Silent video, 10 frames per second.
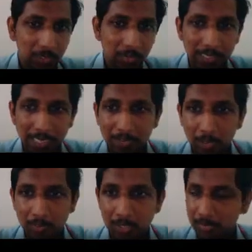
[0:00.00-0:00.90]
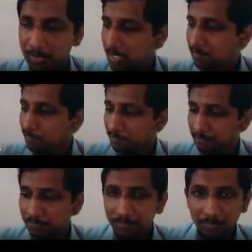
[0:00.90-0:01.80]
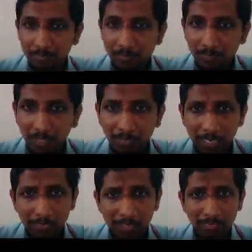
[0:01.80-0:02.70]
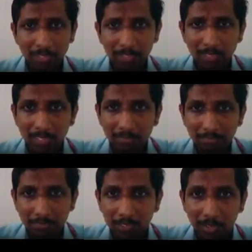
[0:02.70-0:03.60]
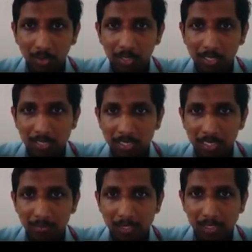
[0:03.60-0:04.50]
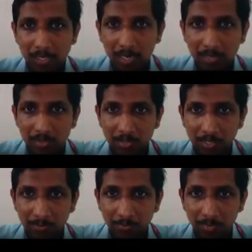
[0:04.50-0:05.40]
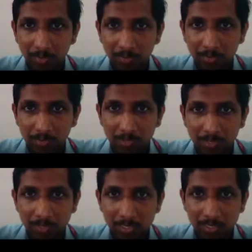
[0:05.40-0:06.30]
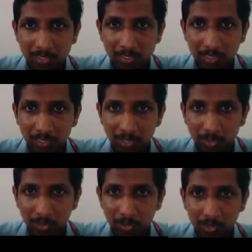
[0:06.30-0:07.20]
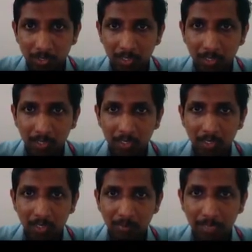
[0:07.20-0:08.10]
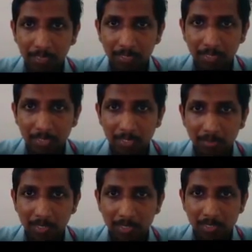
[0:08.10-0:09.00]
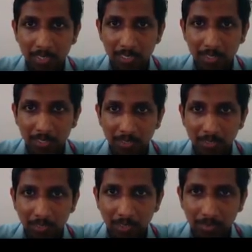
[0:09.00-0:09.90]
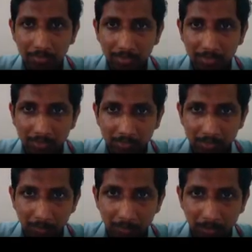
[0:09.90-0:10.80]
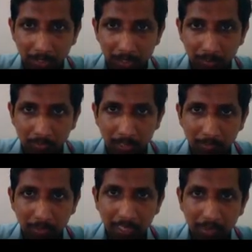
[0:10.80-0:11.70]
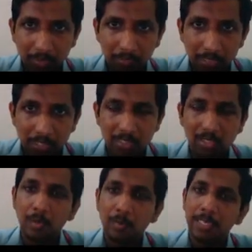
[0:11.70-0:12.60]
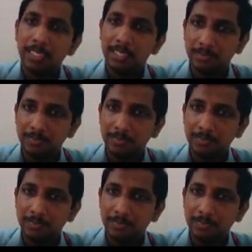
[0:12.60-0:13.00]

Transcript: you might have observed that whenever we draw a stirrups, actually it is just necessary to bend this, and after coming to this point, why cannot we just stop it here?